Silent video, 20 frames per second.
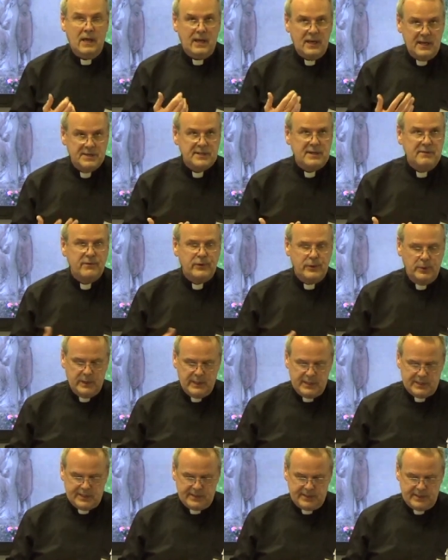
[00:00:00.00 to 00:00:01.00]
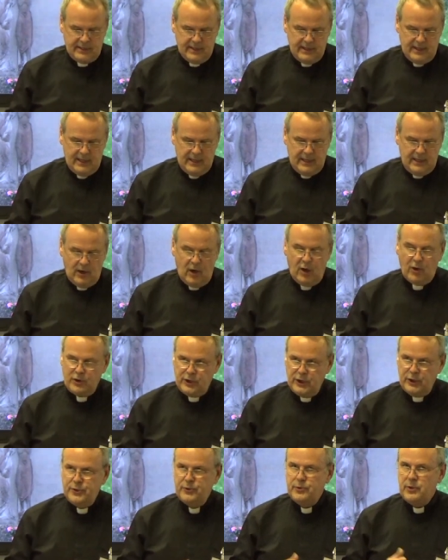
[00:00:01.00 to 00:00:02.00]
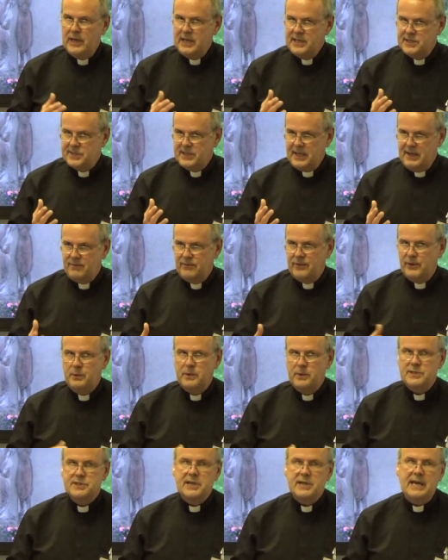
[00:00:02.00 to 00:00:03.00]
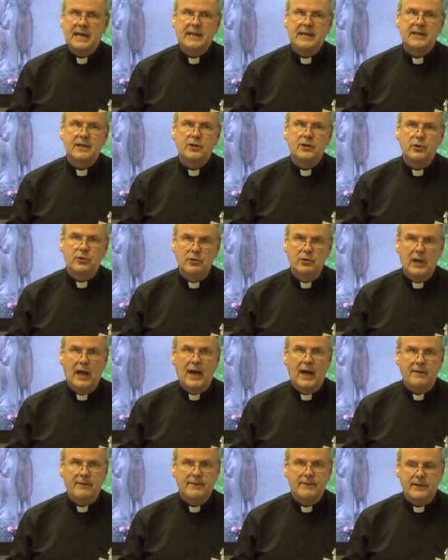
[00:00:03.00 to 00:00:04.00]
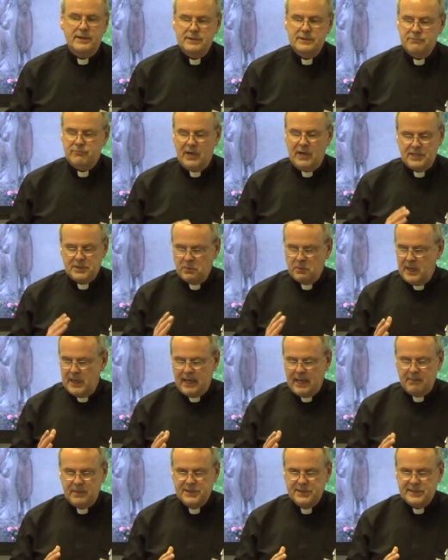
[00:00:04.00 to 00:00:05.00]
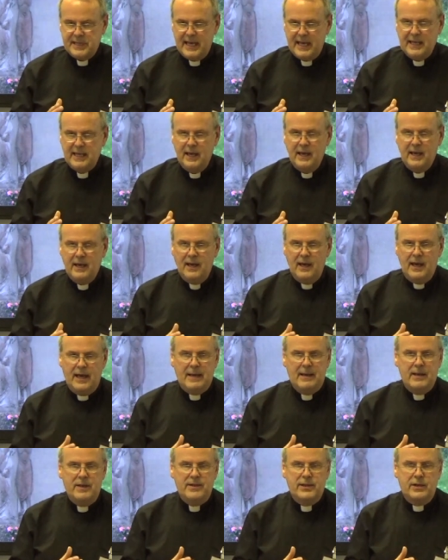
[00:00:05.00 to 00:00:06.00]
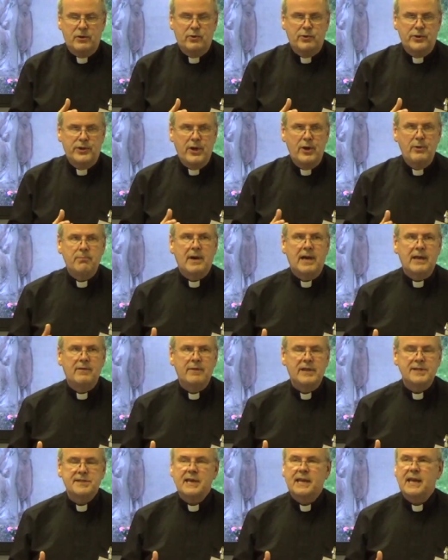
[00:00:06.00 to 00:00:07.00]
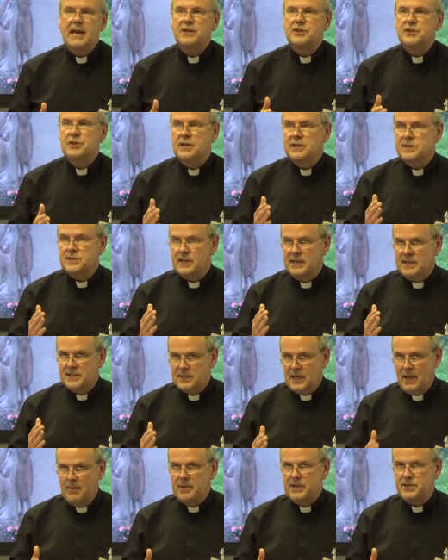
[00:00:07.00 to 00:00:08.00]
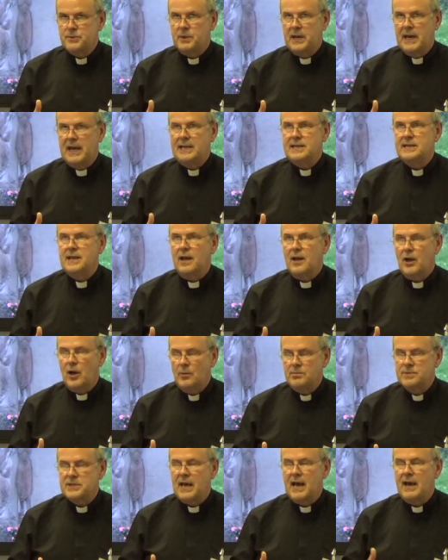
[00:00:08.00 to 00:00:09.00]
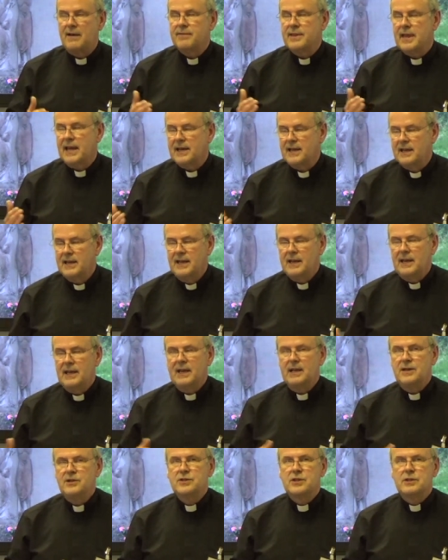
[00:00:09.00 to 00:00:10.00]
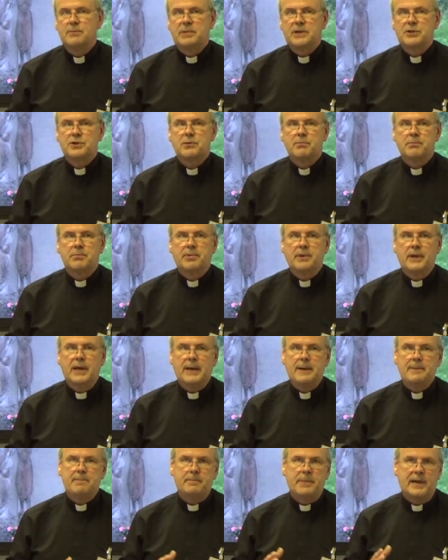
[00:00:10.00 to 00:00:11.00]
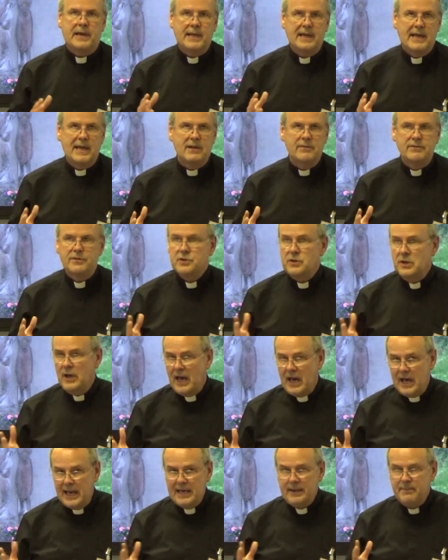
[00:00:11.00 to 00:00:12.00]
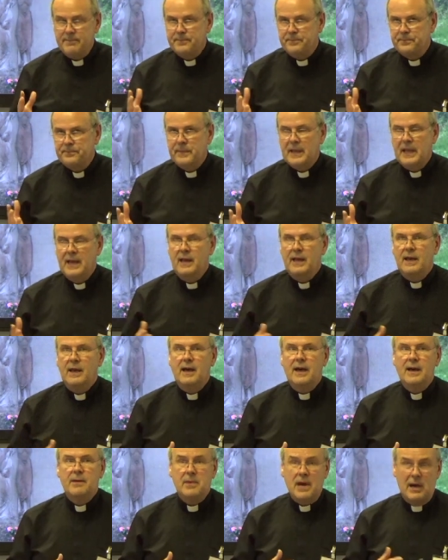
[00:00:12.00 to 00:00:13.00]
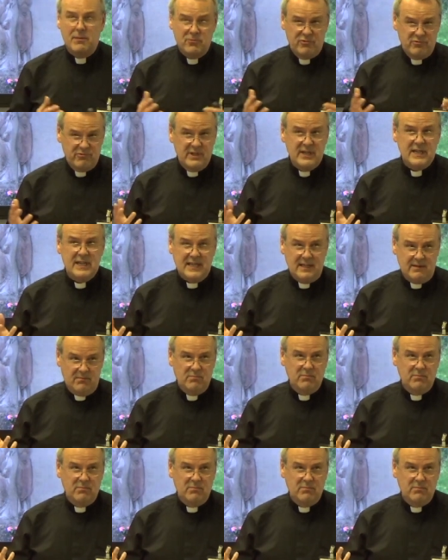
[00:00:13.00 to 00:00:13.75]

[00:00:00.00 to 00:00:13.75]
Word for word: his influence on you, his influence in your life. And right away, let me say uh, that although my investigation is, is coming to an end, and I hope to have that into the bishop um, by the end of July, um, I'm really